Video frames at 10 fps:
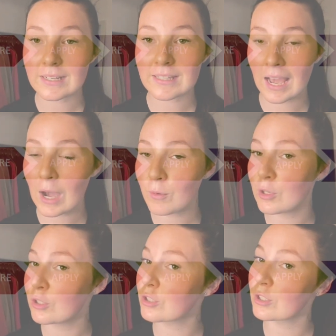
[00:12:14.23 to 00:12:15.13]
Now
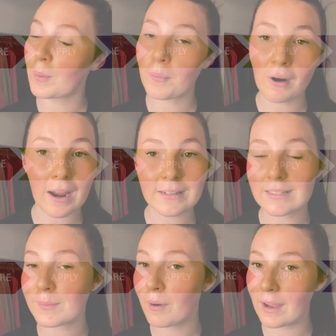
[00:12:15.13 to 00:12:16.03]
you're just going to
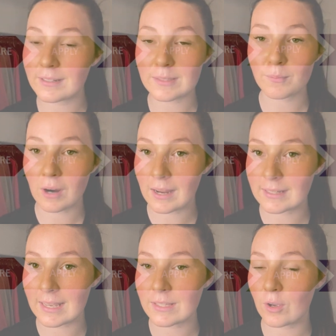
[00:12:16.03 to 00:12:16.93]

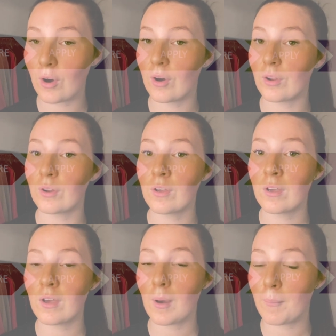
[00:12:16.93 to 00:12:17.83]
practice on
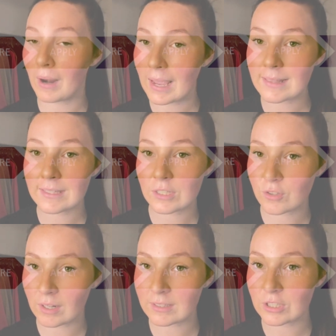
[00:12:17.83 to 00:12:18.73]
applying these
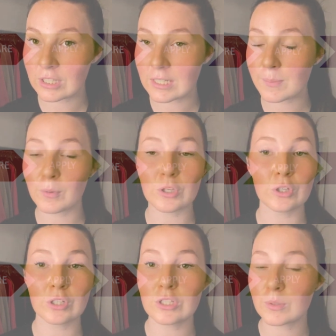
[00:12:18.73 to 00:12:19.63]
strategies, but you're
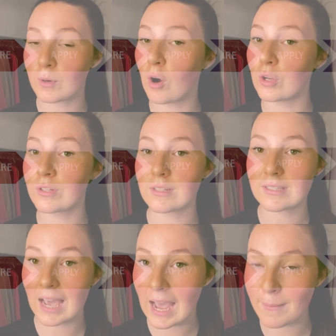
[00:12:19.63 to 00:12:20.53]
going to do it under the
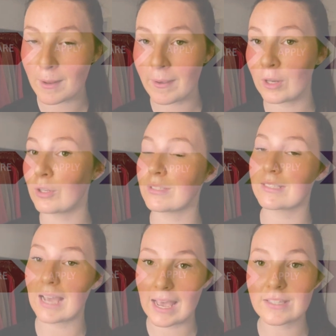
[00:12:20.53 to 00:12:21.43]
time limit and under
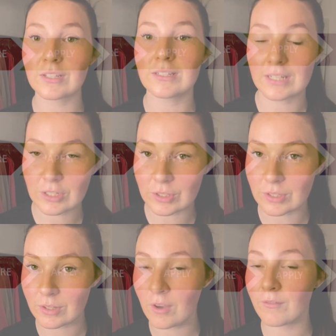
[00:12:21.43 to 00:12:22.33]
test
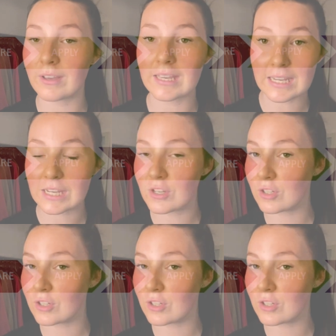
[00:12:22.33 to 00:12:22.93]
conditions for each